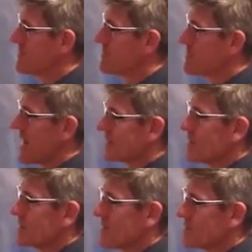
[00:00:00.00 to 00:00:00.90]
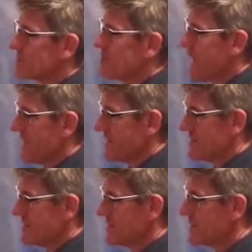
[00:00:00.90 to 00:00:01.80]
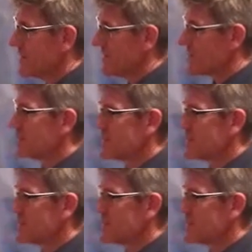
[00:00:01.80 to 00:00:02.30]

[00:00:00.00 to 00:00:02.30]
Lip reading: makes the cells red when they're in a